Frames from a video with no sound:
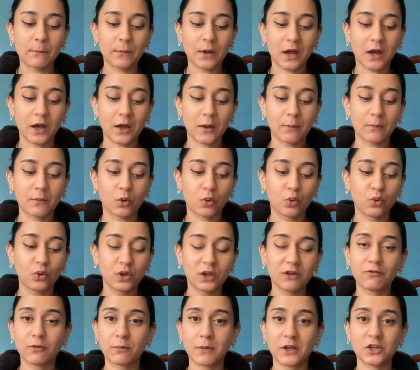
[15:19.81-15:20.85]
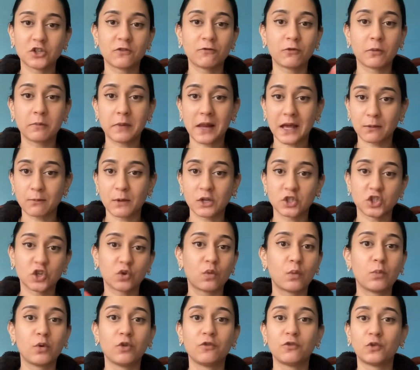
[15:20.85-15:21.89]
Um, all the information for black magic
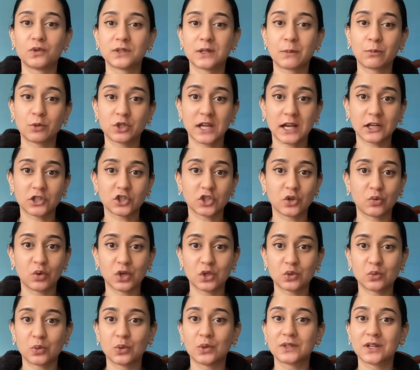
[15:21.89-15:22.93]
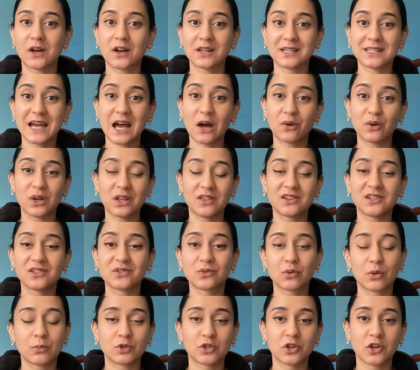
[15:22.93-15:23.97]
removals and protection rituals are down in the
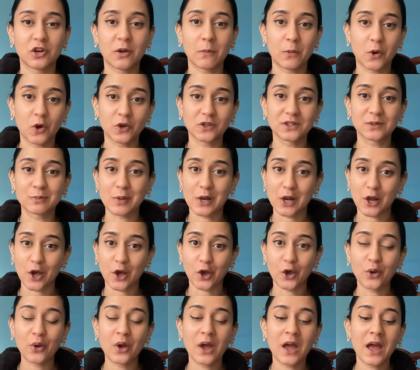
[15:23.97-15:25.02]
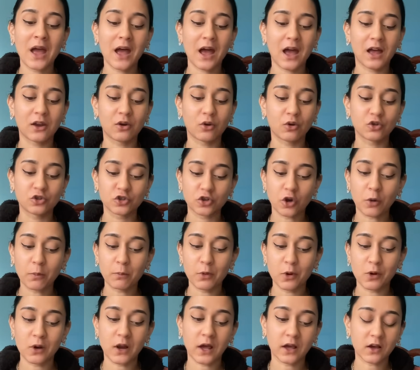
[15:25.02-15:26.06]
description box below and on
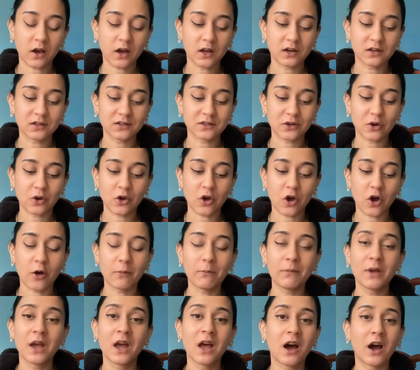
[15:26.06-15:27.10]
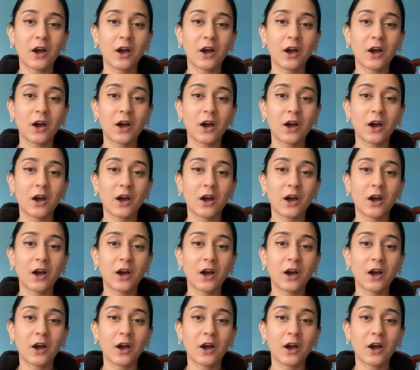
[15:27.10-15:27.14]
shopmoonlightguidance.com.